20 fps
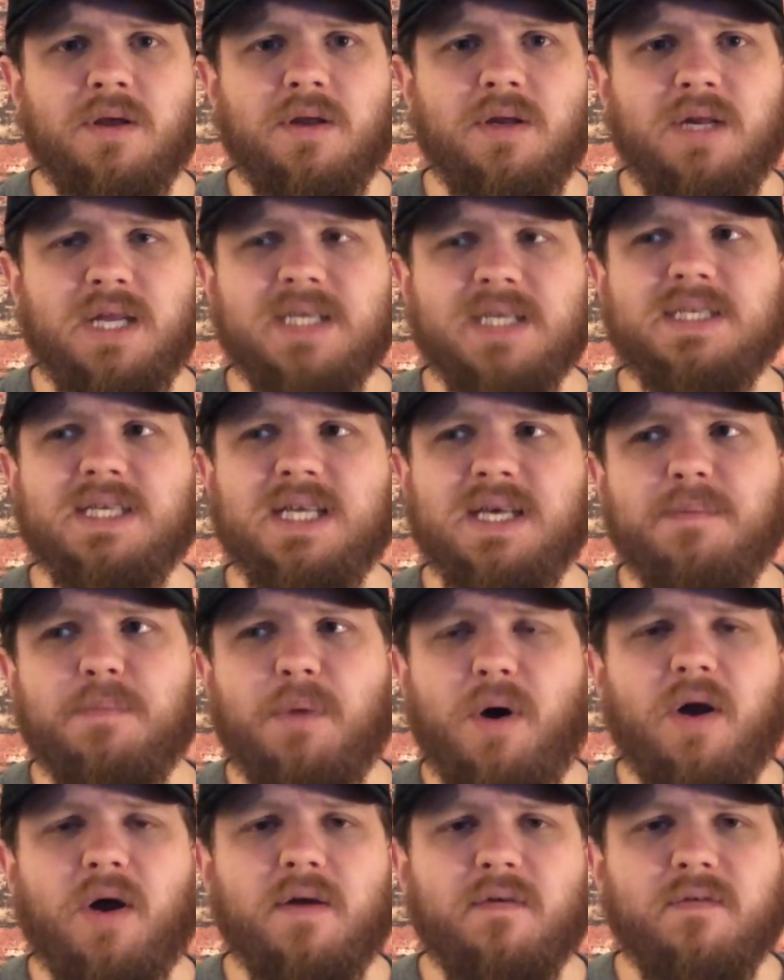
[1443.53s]
Disney
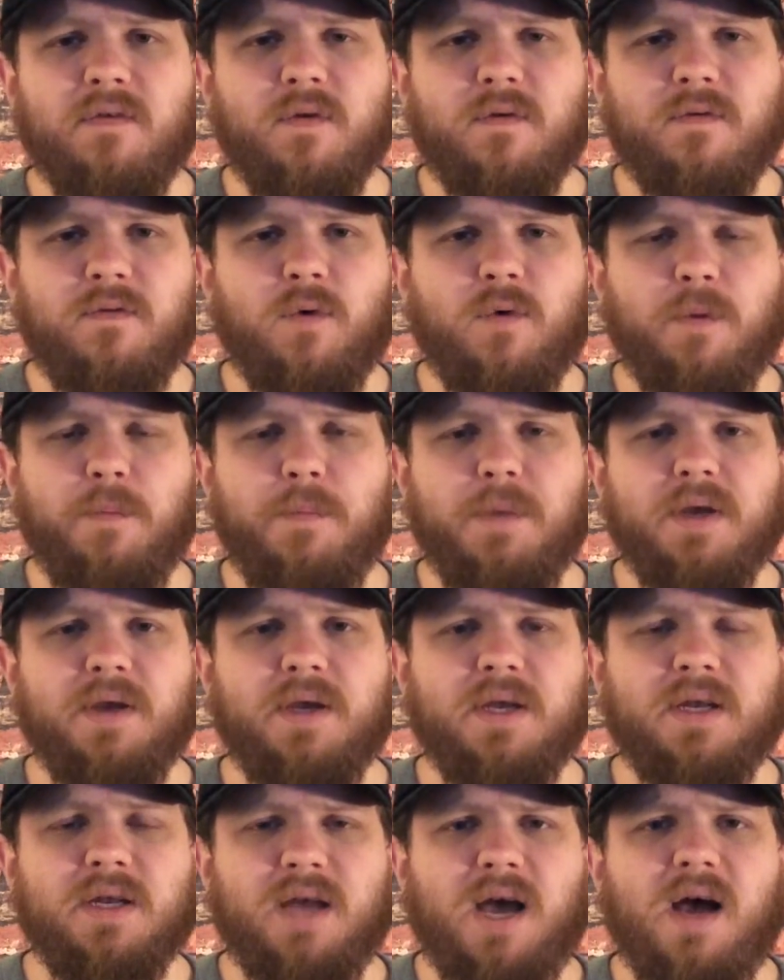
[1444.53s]
bought it for $4
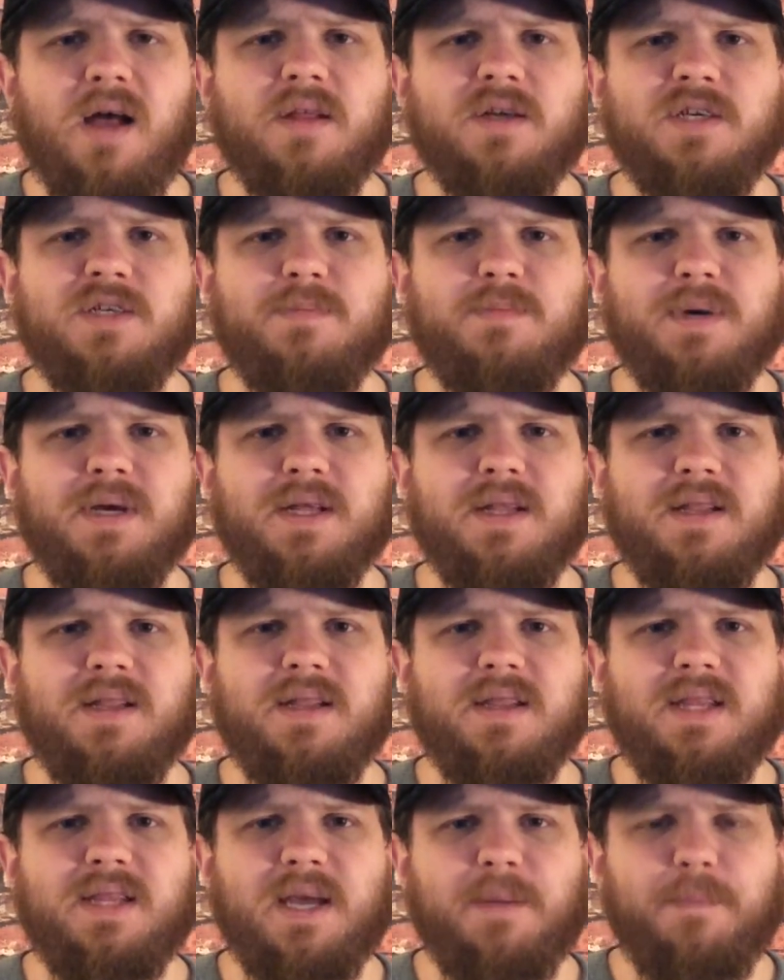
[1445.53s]
billion, but
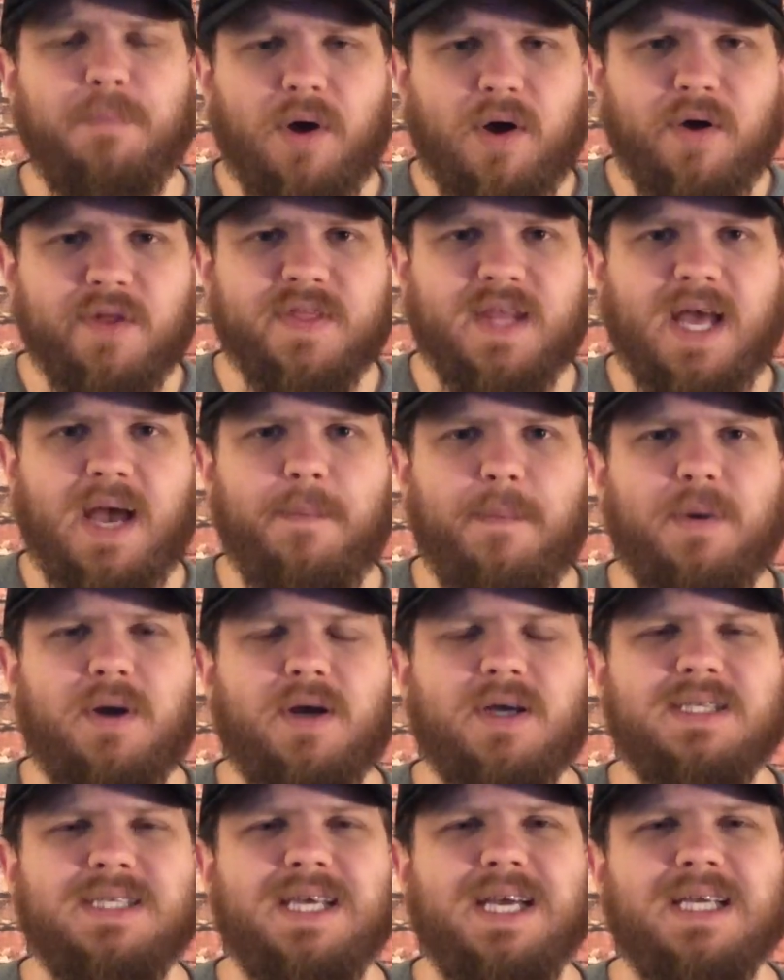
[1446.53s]
they bought that
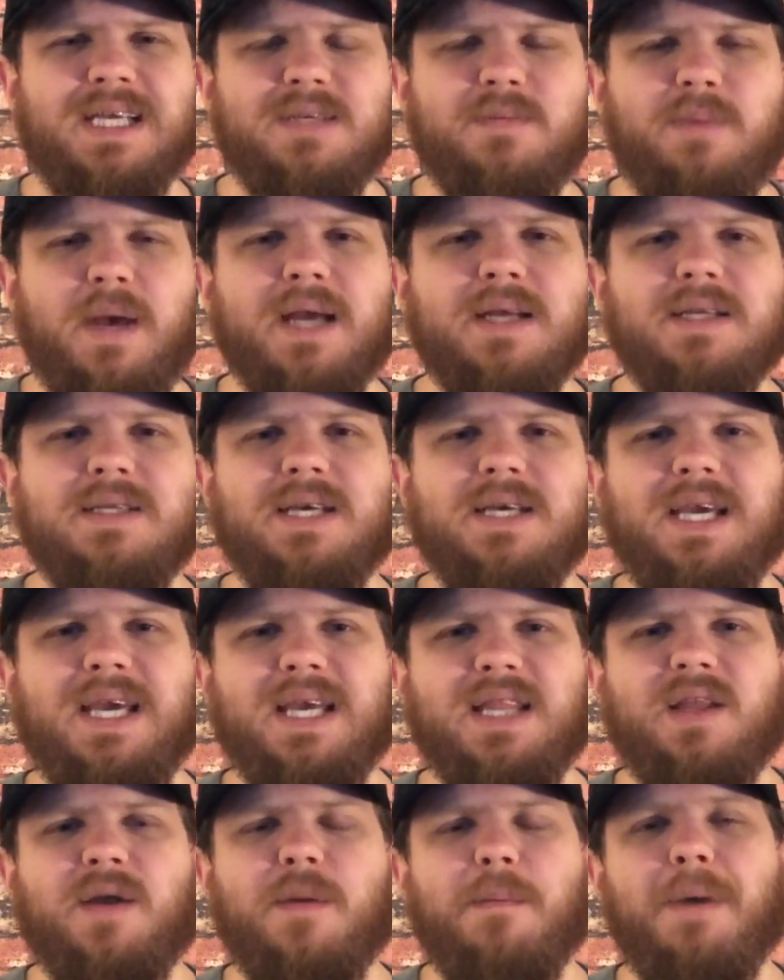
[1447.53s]
because they expect to
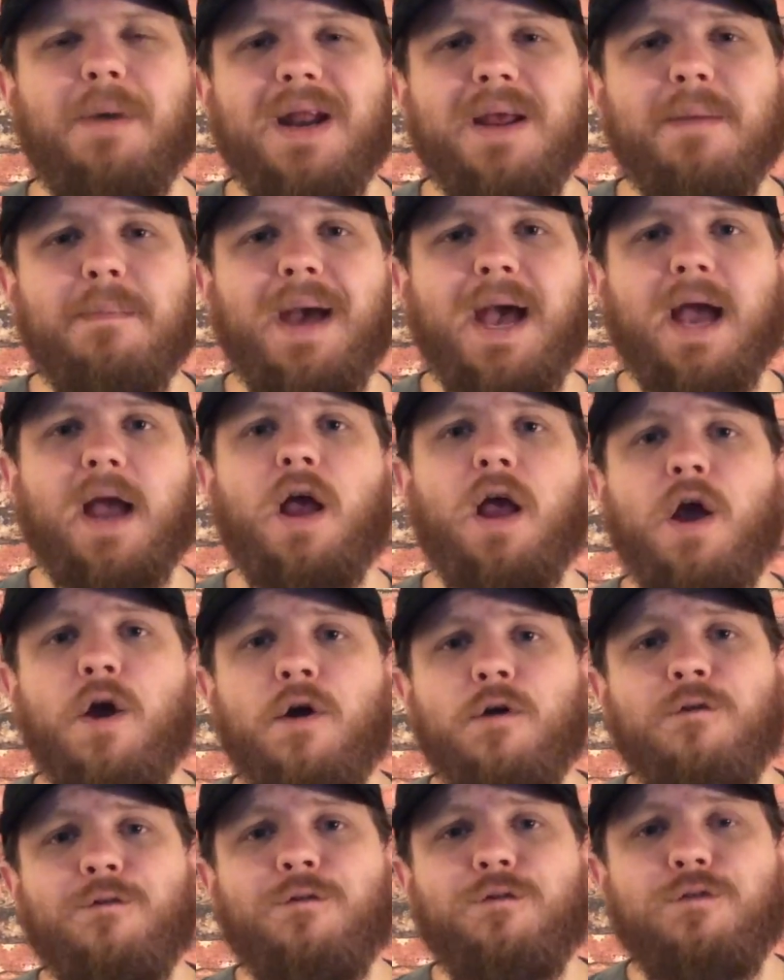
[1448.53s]
get their money back
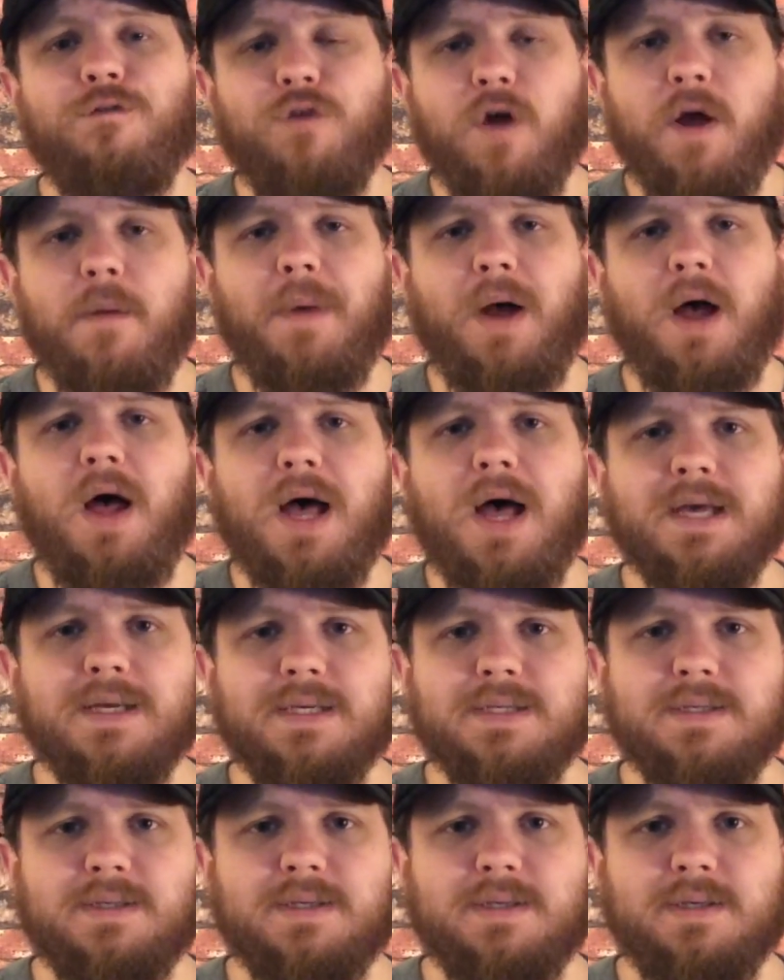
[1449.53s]
from
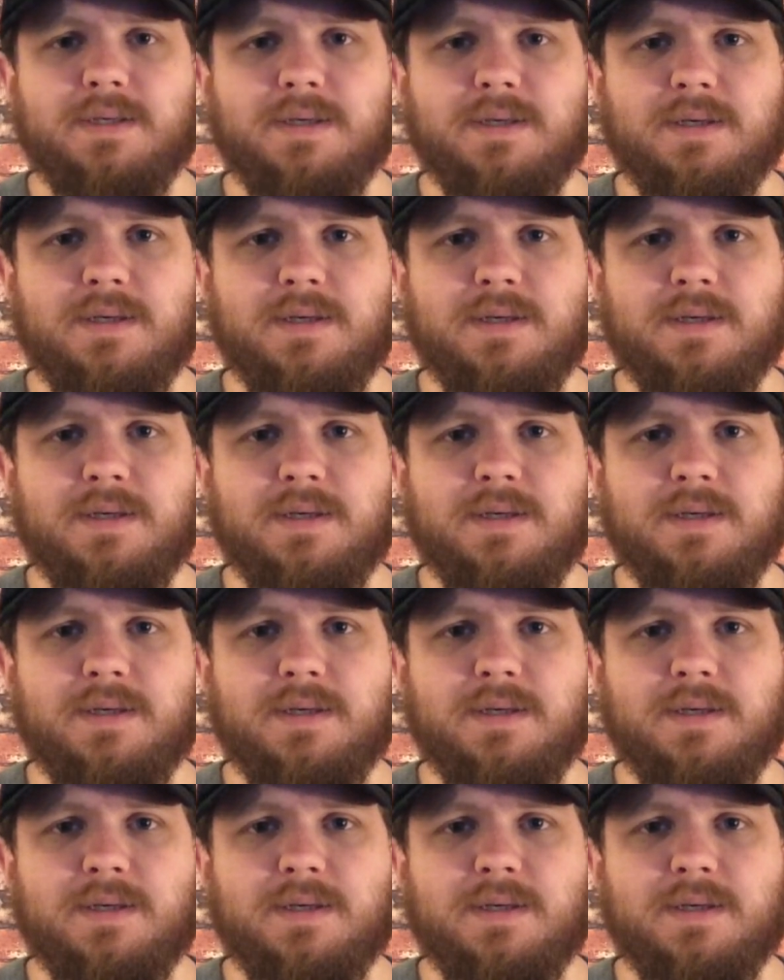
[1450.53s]
us.